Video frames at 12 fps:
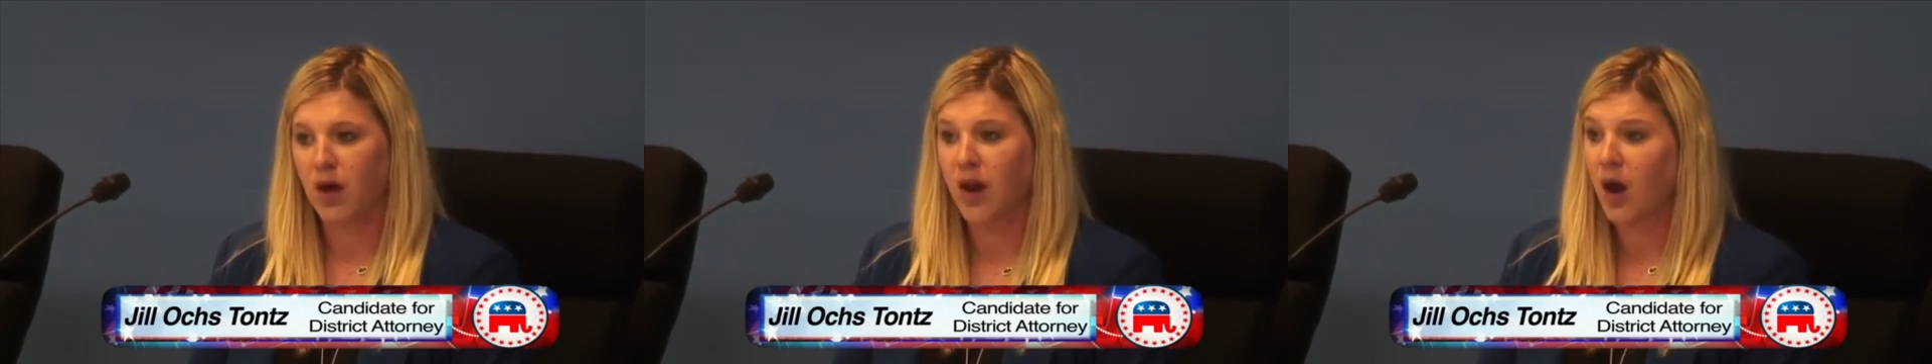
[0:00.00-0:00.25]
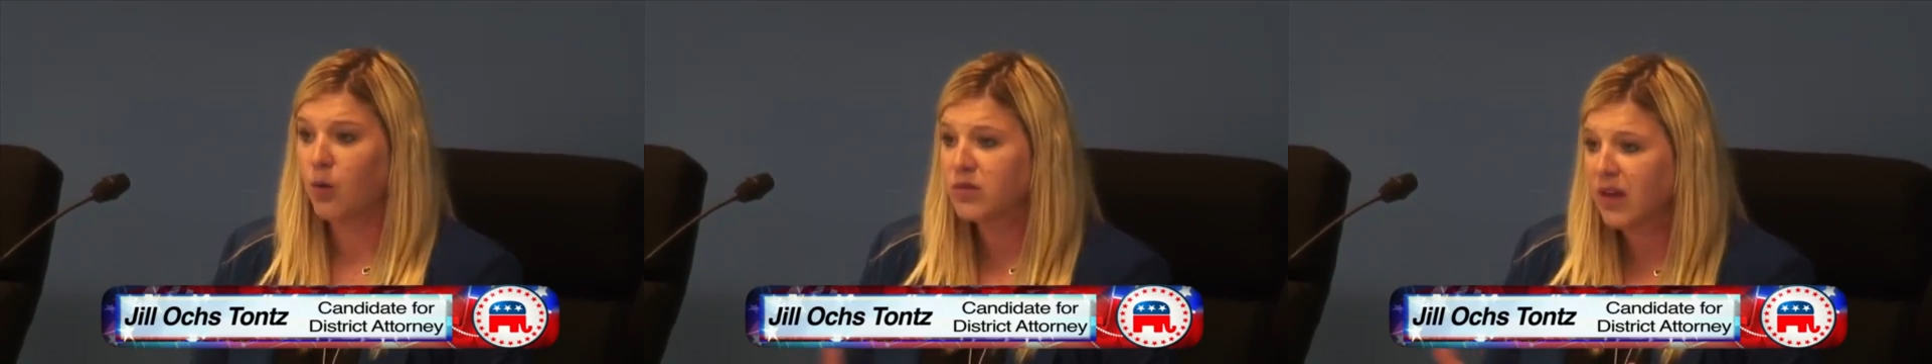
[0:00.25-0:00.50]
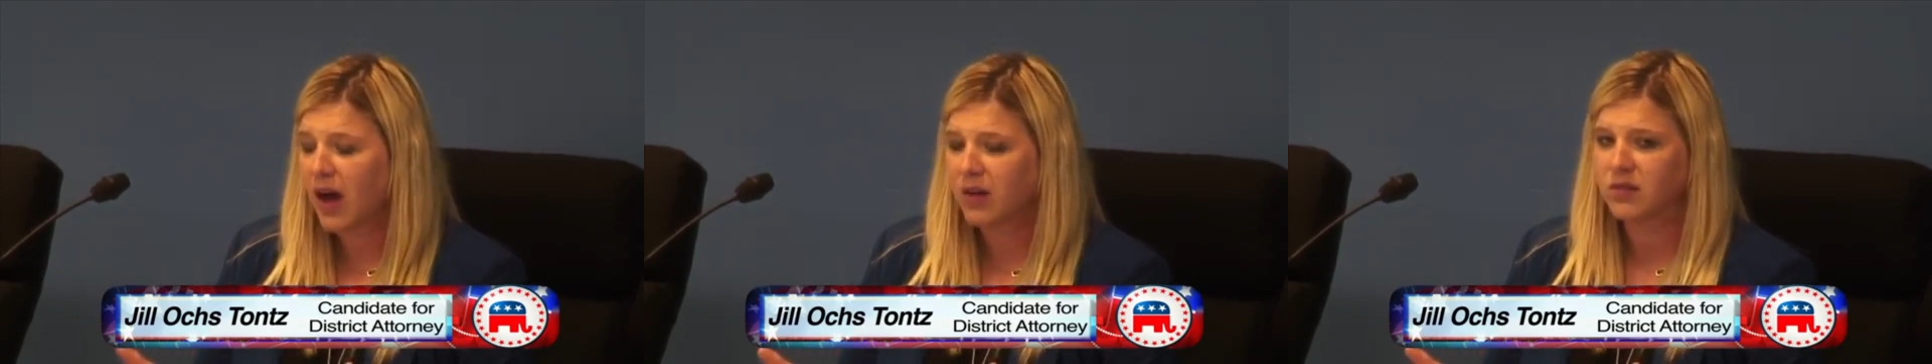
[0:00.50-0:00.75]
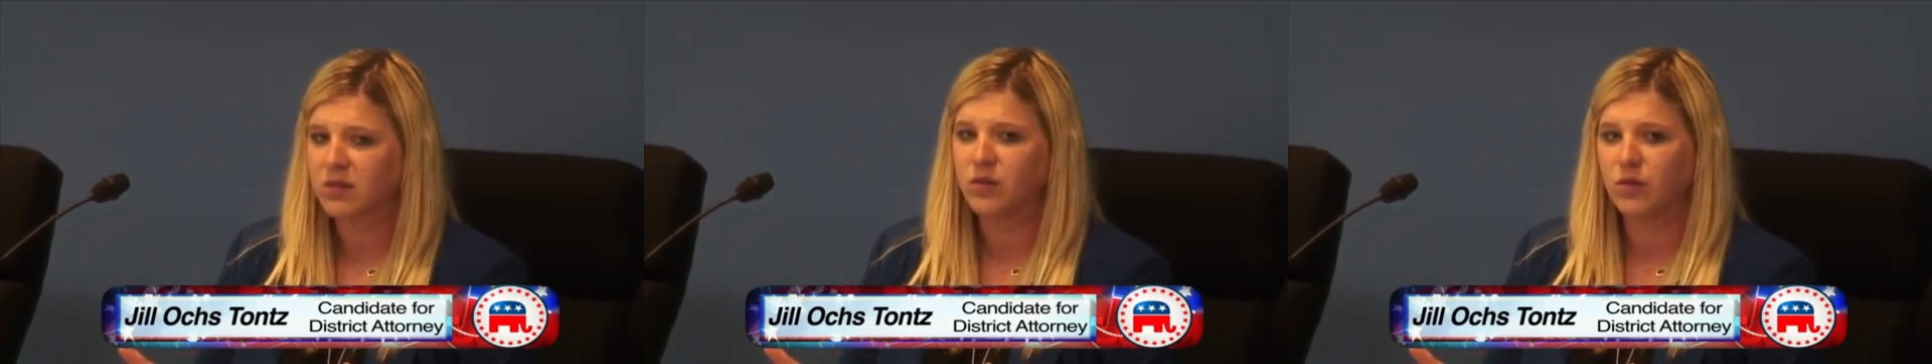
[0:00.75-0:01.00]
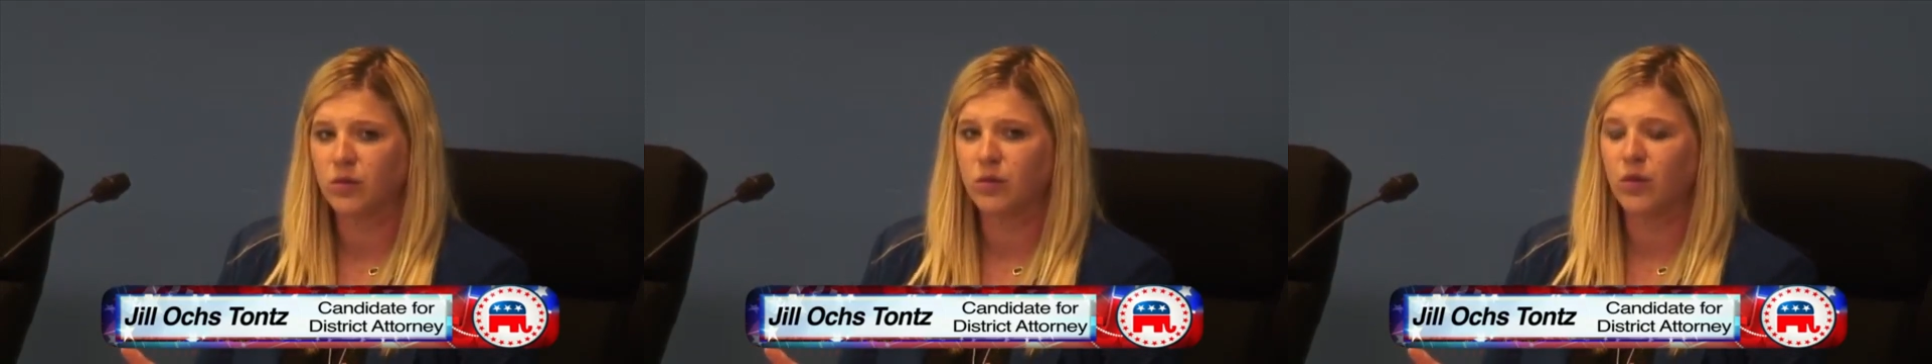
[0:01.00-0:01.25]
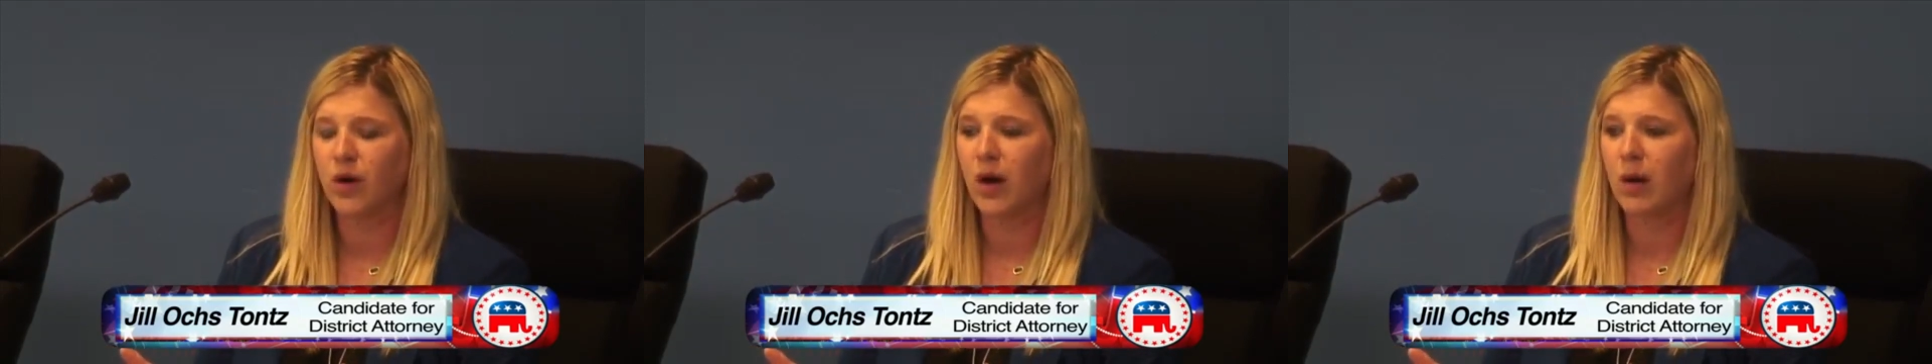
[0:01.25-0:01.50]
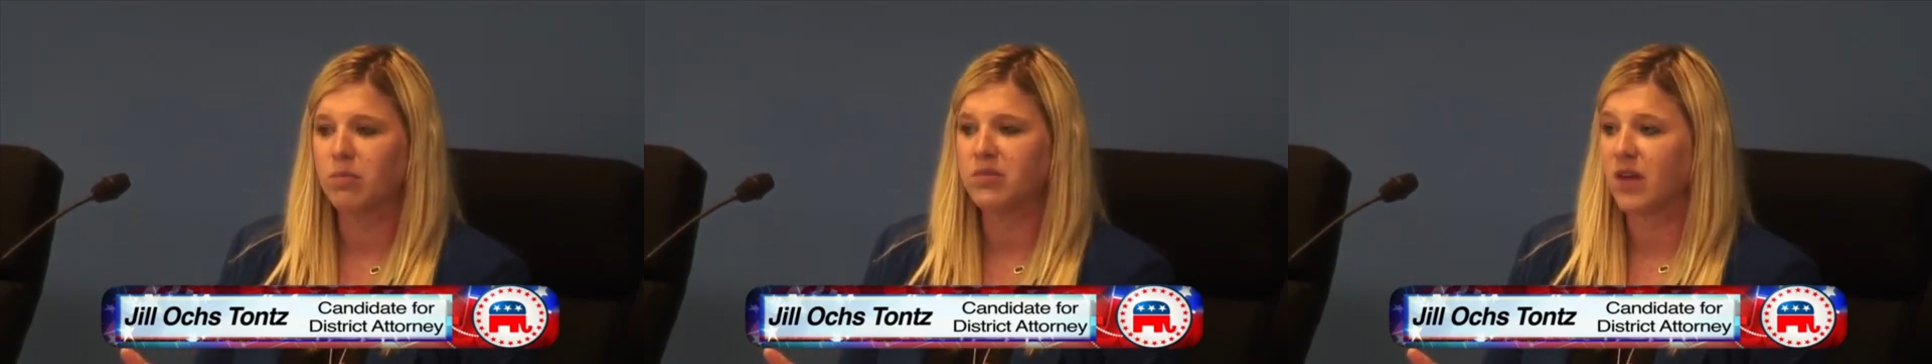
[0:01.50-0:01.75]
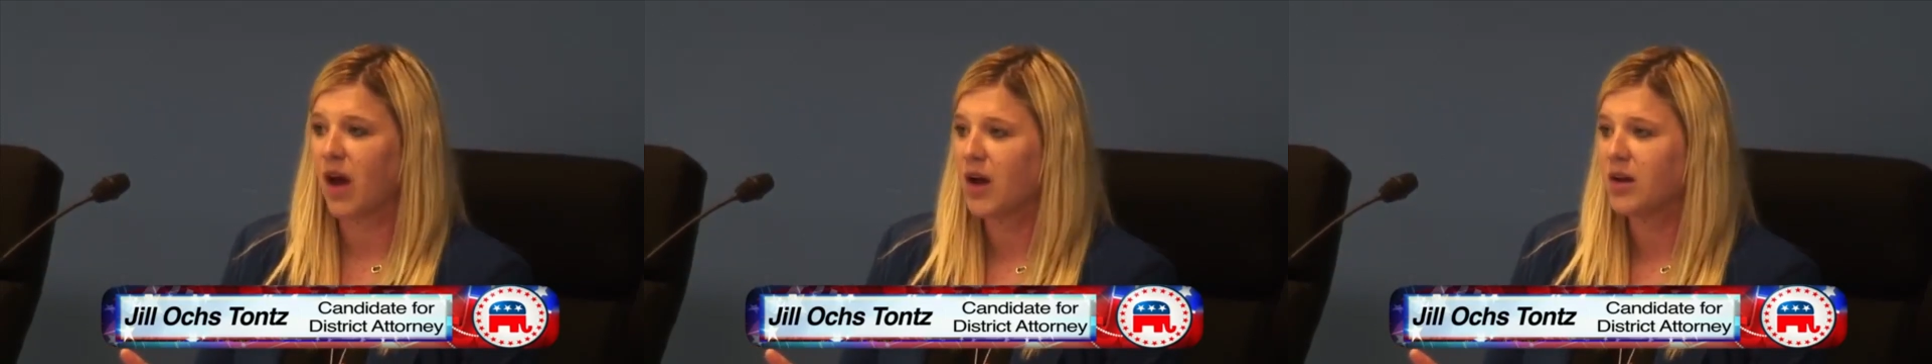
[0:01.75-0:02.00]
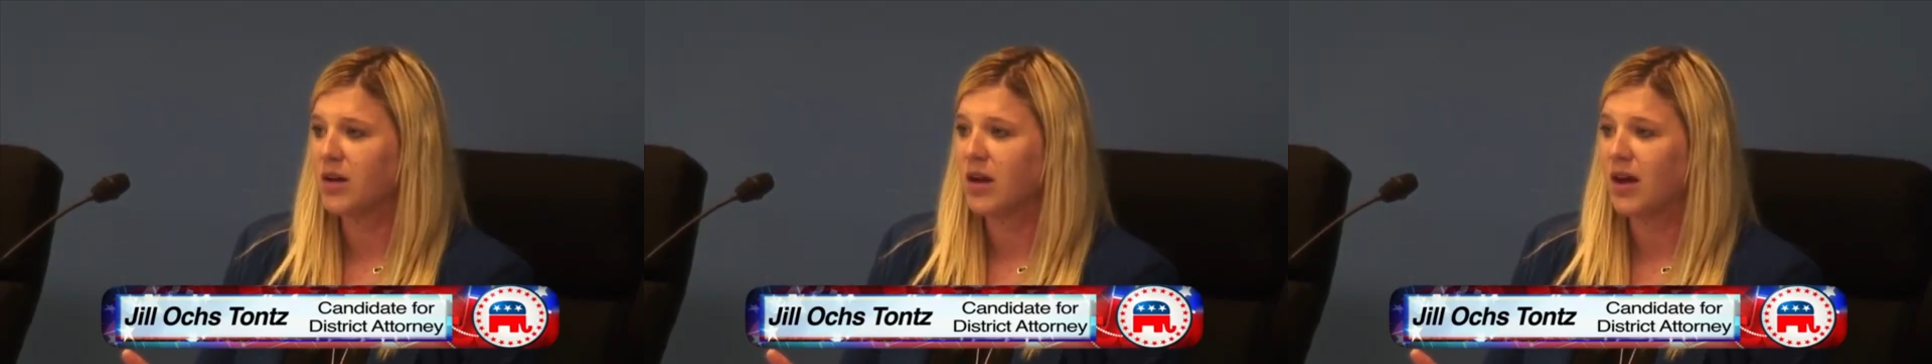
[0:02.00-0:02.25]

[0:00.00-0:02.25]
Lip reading: and I was asked to sign